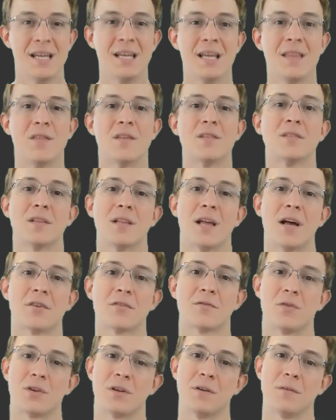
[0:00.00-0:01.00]
This allows
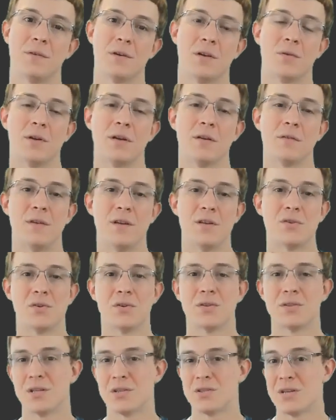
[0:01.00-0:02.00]
for configuring
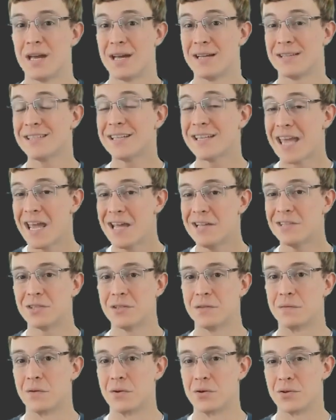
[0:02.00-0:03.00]
features such as case
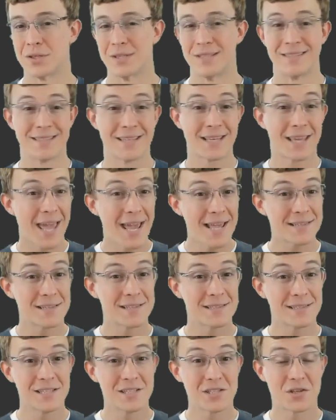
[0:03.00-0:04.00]
conversion,
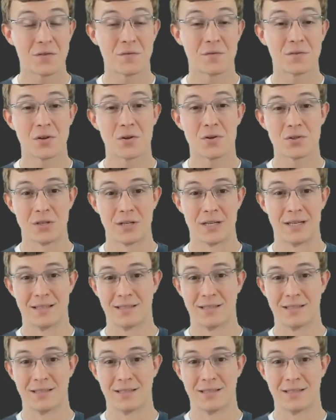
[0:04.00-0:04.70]
case-insensitive searching,